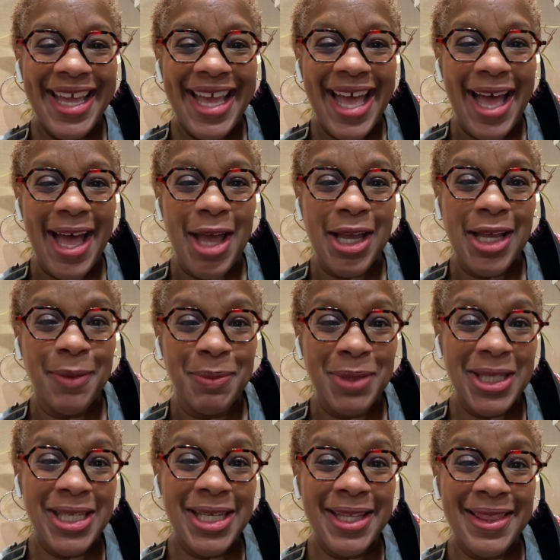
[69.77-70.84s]
I
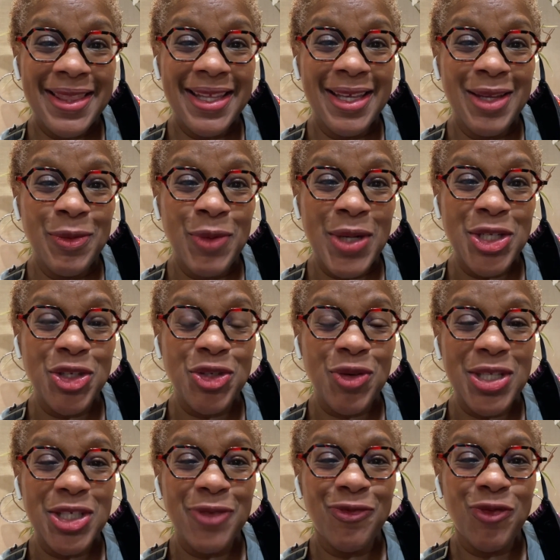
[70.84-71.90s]
completed the
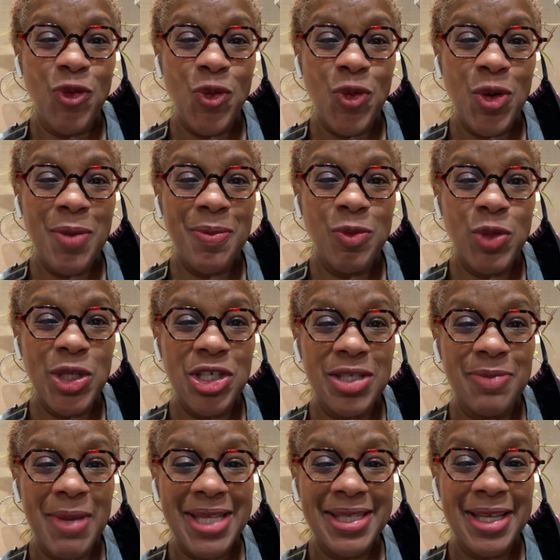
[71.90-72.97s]
registration form, which is
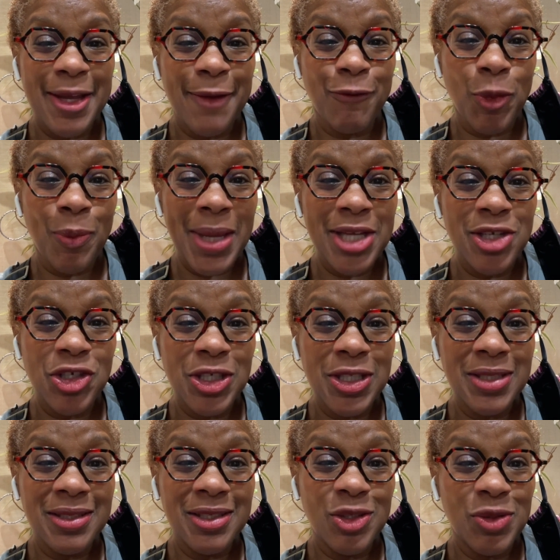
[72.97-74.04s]
basic
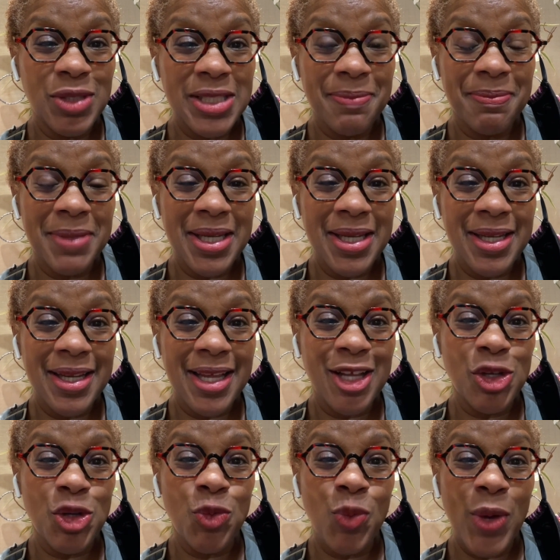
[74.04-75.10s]
information. You submit it
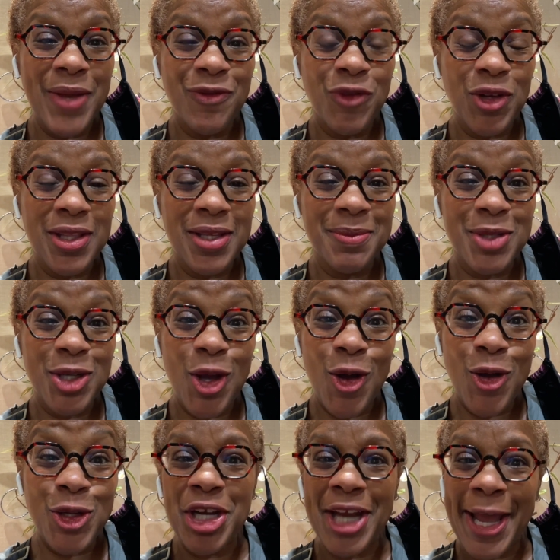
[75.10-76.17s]
and you wait for them to
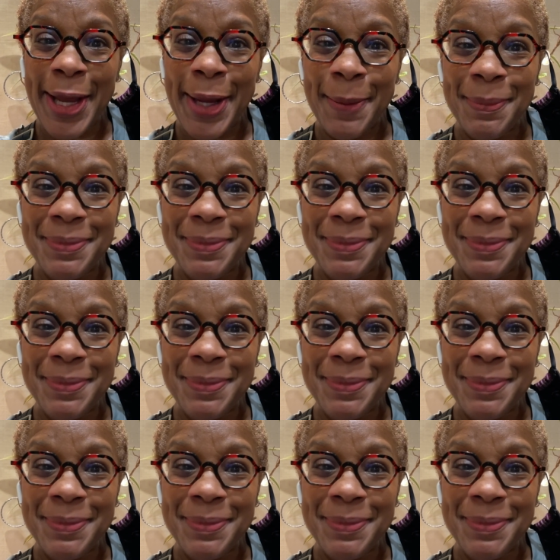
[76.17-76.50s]
call your name.